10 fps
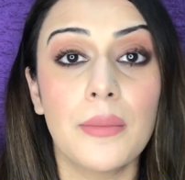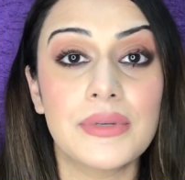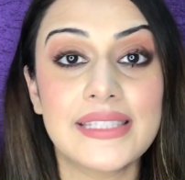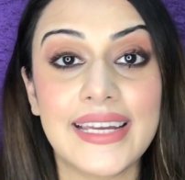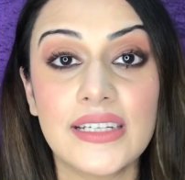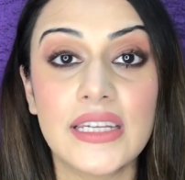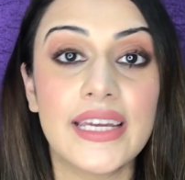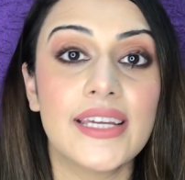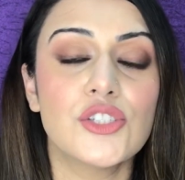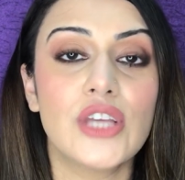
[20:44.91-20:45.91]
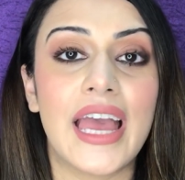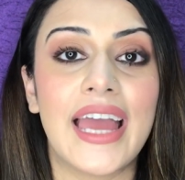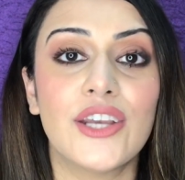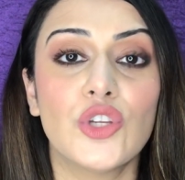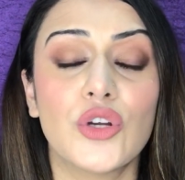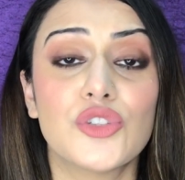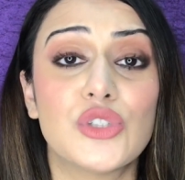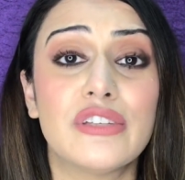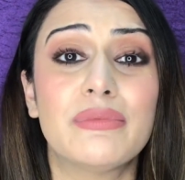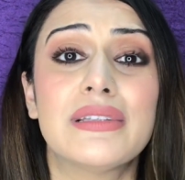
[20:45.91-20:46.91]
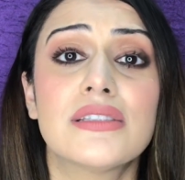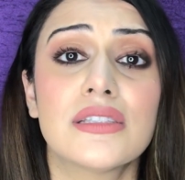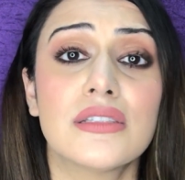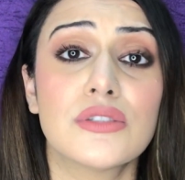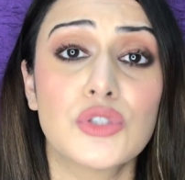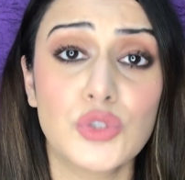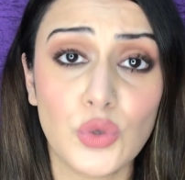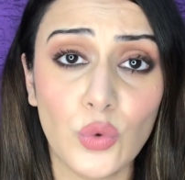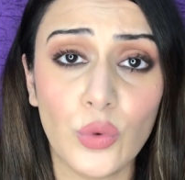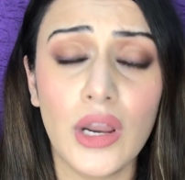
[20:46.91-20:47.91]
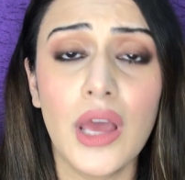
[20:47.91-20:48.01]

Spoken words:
percentage and your achievements in school,